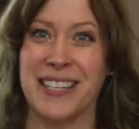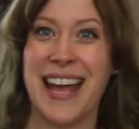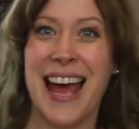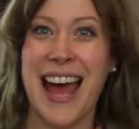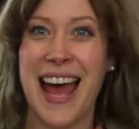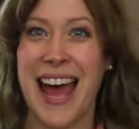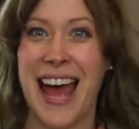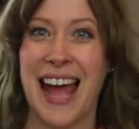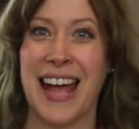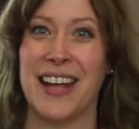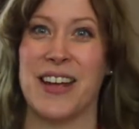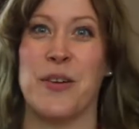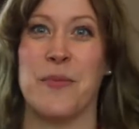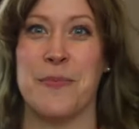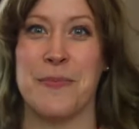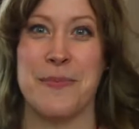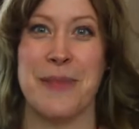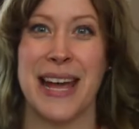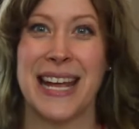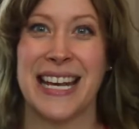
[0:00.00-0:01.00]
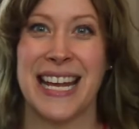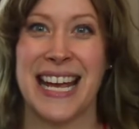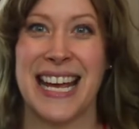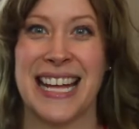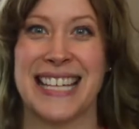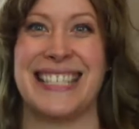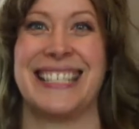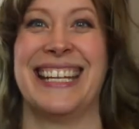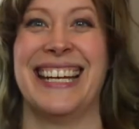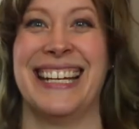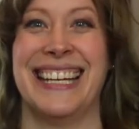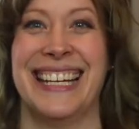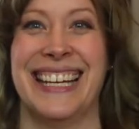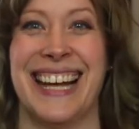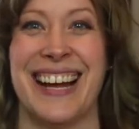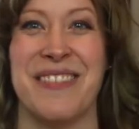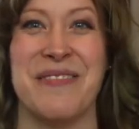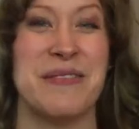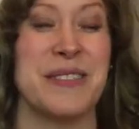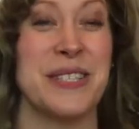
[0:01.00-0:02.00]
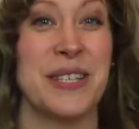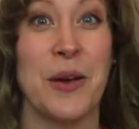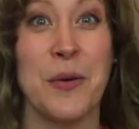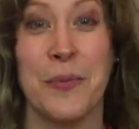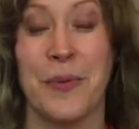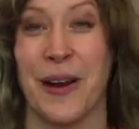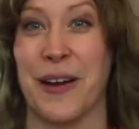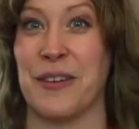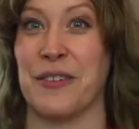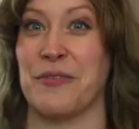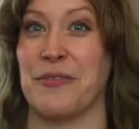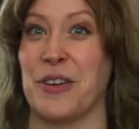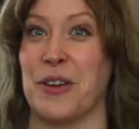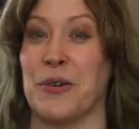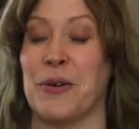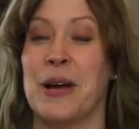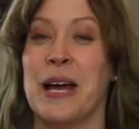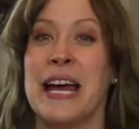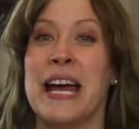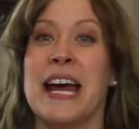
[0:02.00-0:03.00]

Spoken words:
Yay, you made it! I'm so proud of you.